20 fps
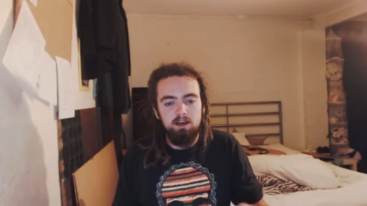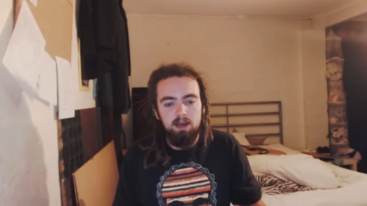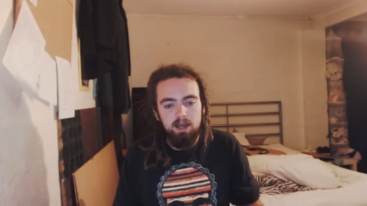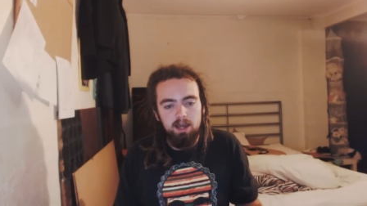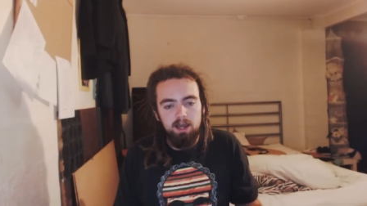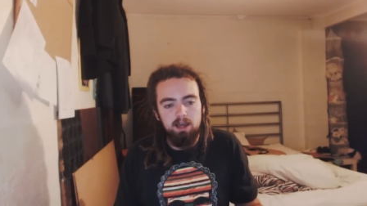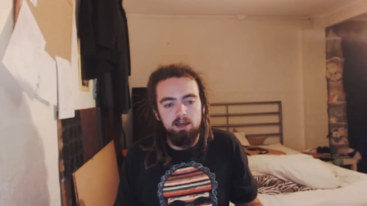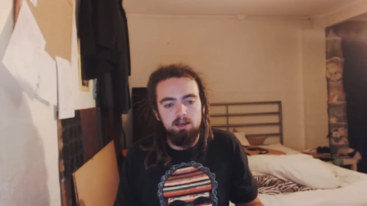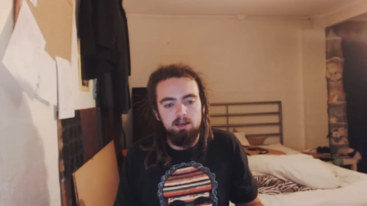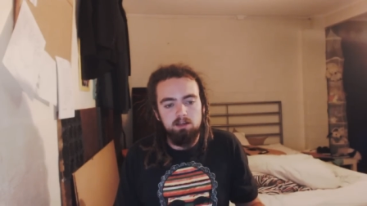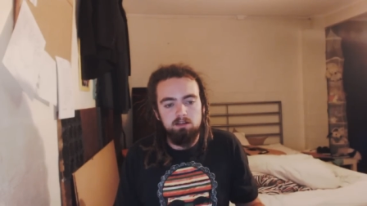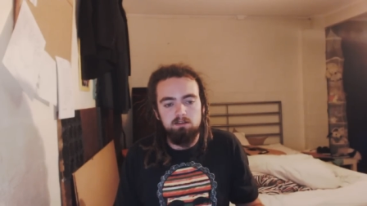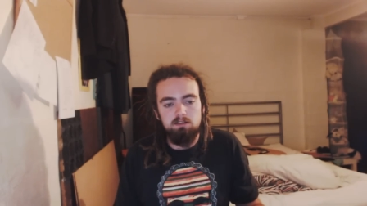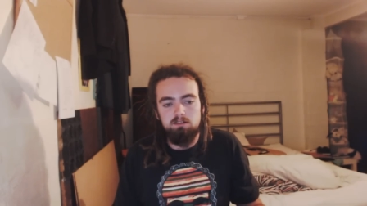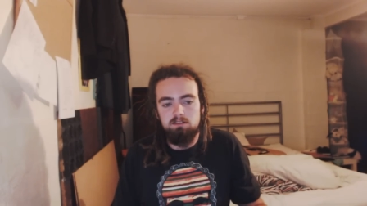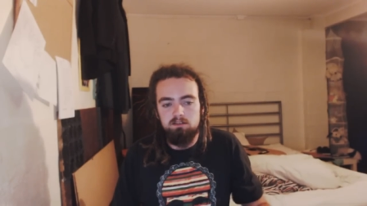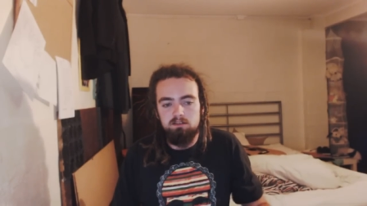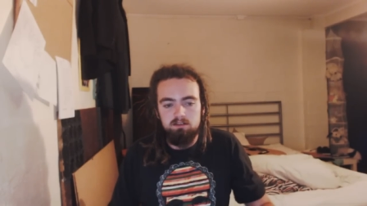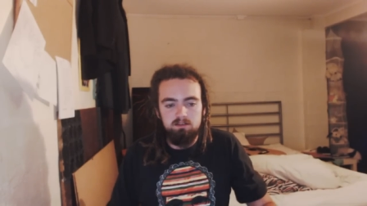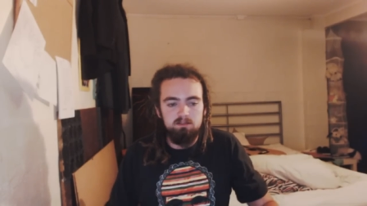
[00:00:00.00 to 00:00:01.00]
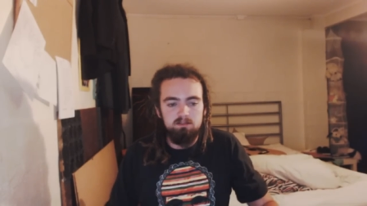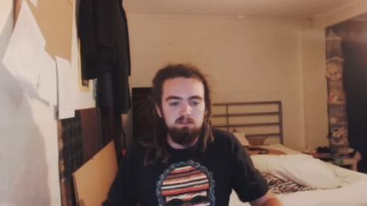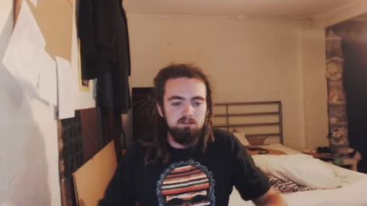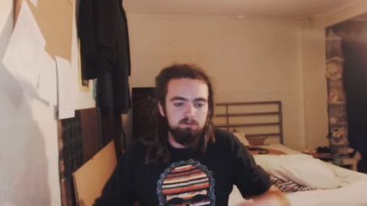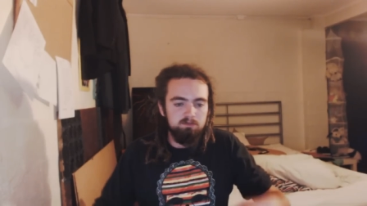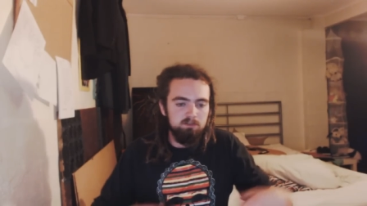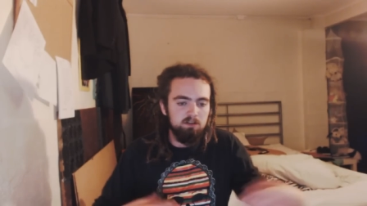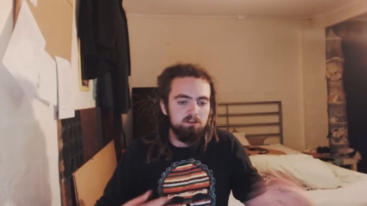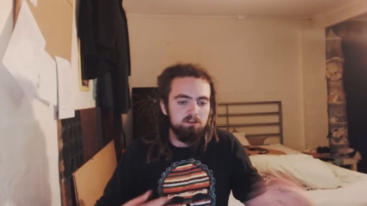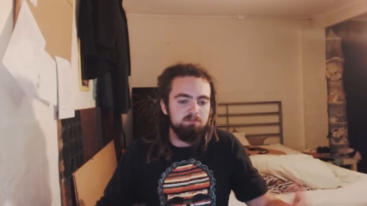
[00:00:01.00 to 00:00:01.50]
And a
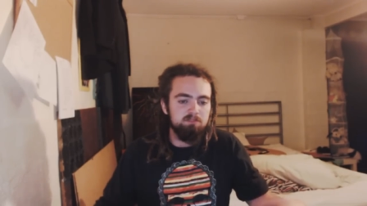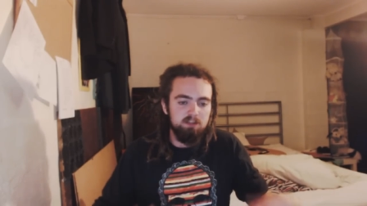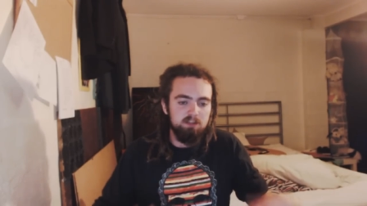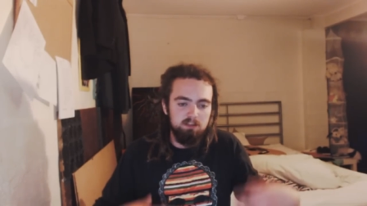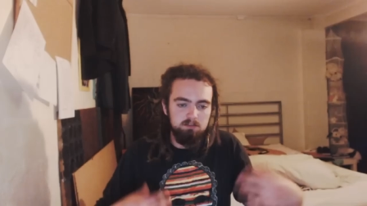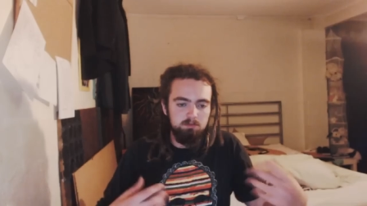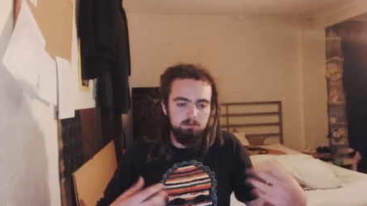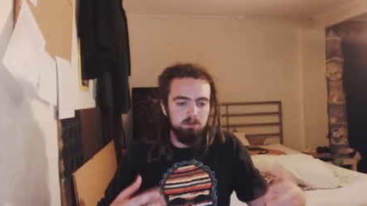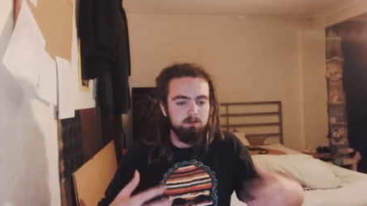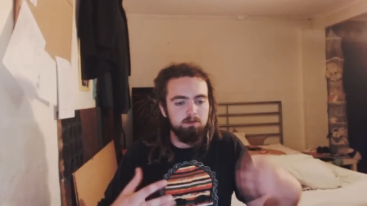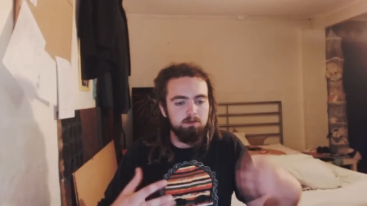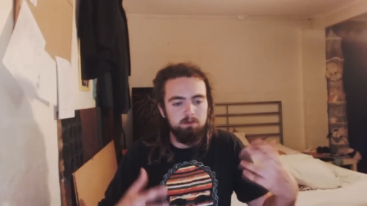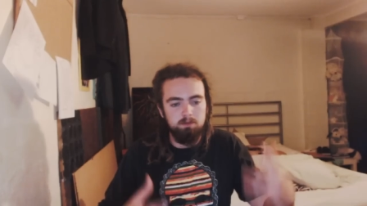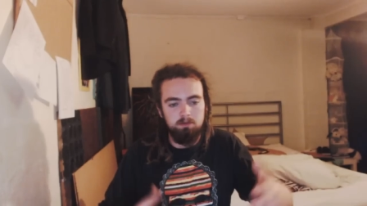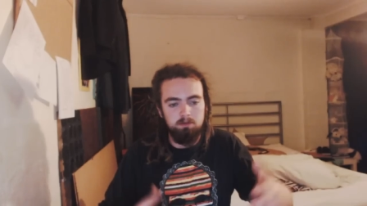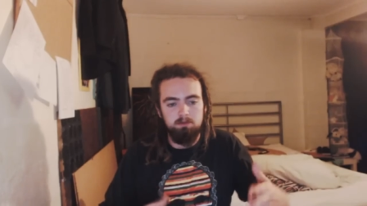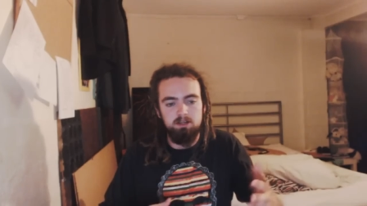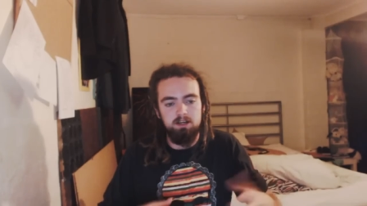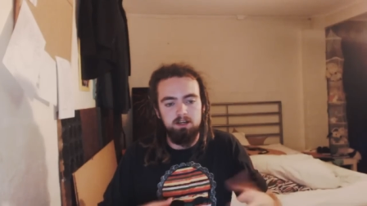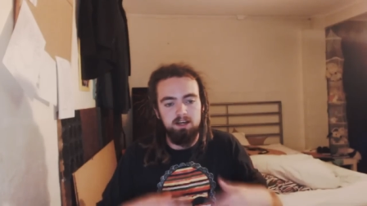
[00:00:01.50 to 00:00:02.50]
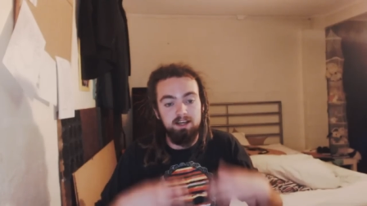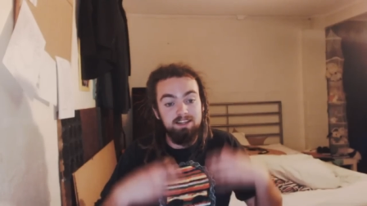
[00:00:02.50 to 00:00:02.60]
lot of failures, blah, blah, blah, blah, blah,